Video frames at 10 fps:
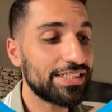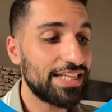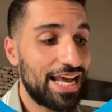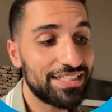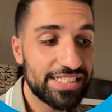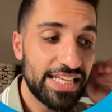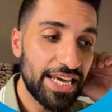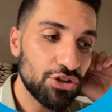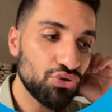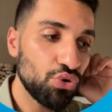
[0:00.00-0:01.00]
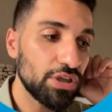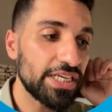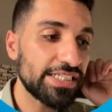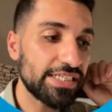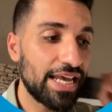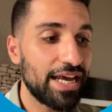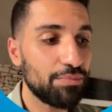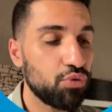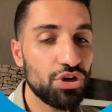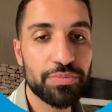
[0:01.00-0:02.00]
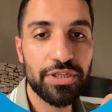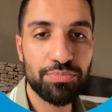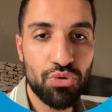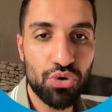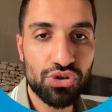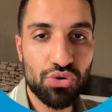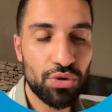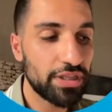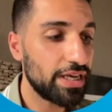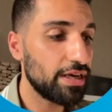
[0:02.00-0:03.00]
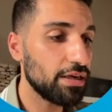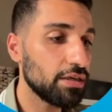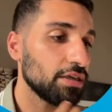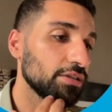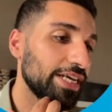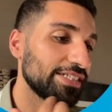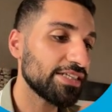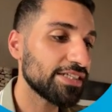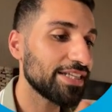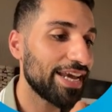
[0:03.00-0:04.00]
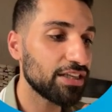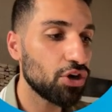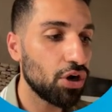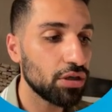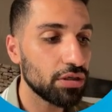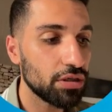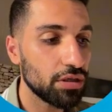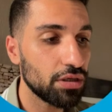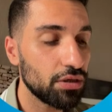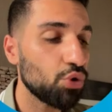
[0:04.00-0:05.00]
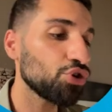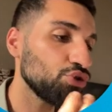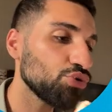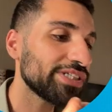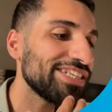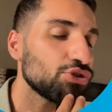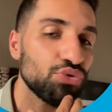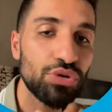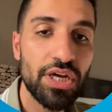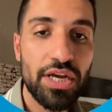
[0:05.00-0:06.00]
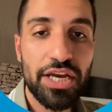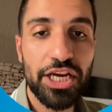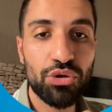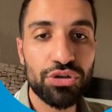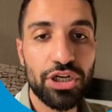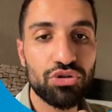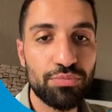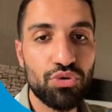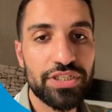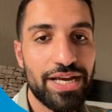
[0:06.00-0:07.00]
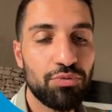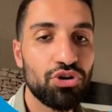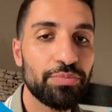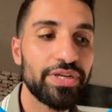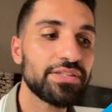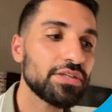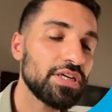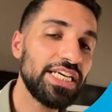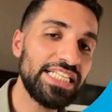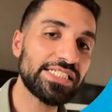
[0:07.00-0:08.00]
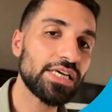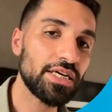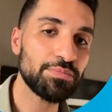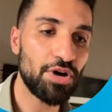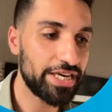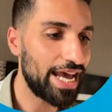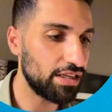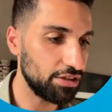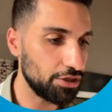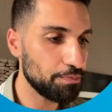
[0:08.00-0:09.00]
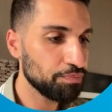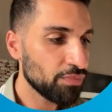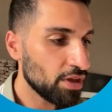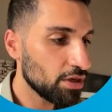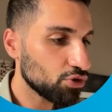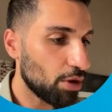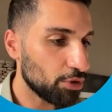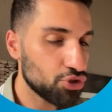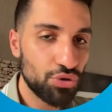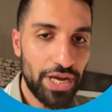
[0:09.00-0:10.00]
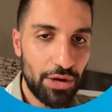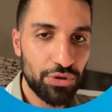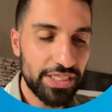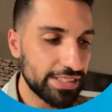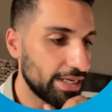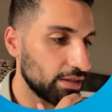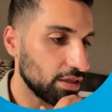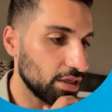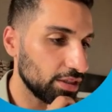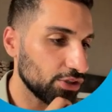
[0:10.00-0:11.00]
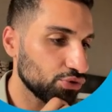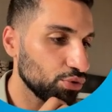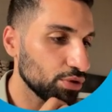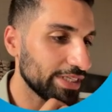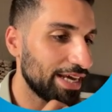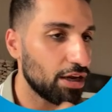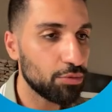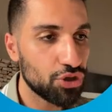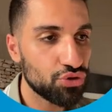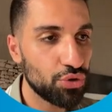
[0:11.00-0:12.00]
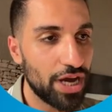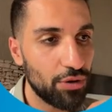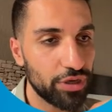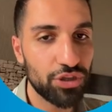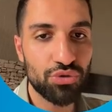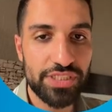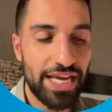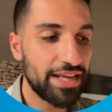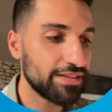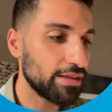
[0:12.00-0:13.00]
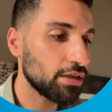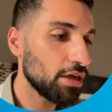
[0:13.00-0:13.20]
And the second tool is appointment book. So the assistant can call or use this tool in order to book the appointment inside my calendar. So I'm going to show you how you can set these tools, and I'm going to show you how you can use n8n